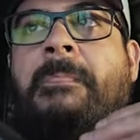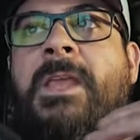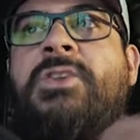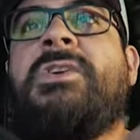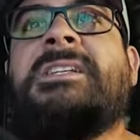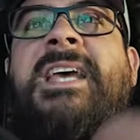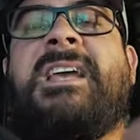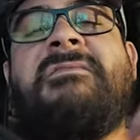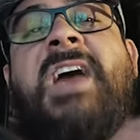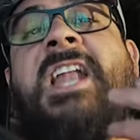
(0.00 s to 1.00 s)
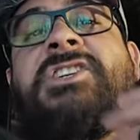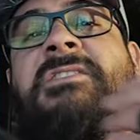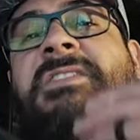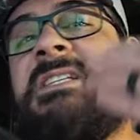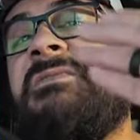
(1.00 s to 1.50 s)
you can take advantage
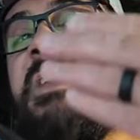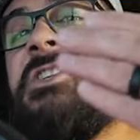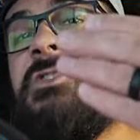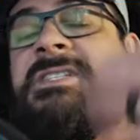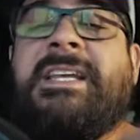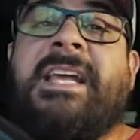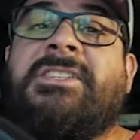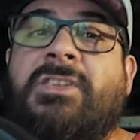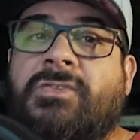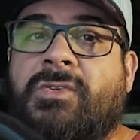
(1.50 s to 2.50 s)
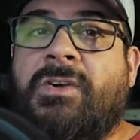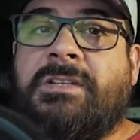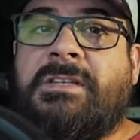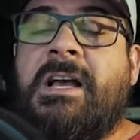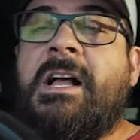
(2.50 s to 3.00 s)
of these features against those
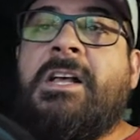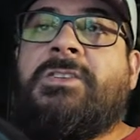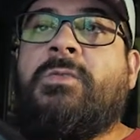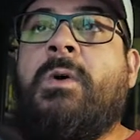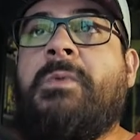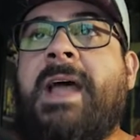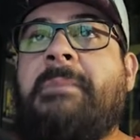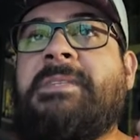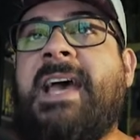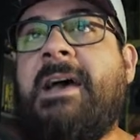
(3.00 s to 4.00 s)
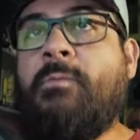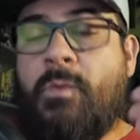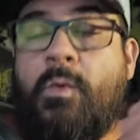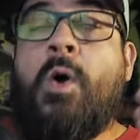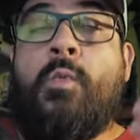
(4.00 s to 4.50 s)
orcs. So what would have
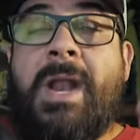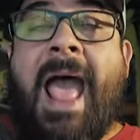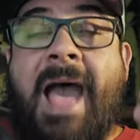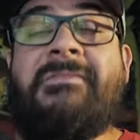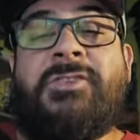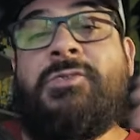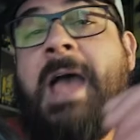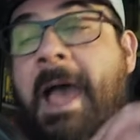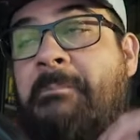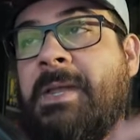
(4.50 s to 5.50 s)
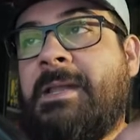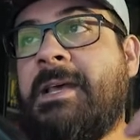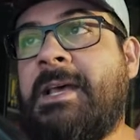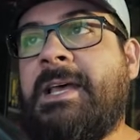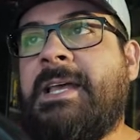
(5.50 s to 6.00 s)
to happen
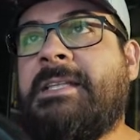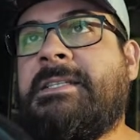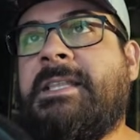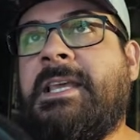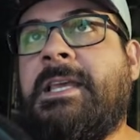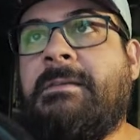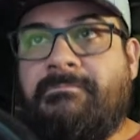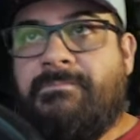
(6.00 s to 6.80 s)
is the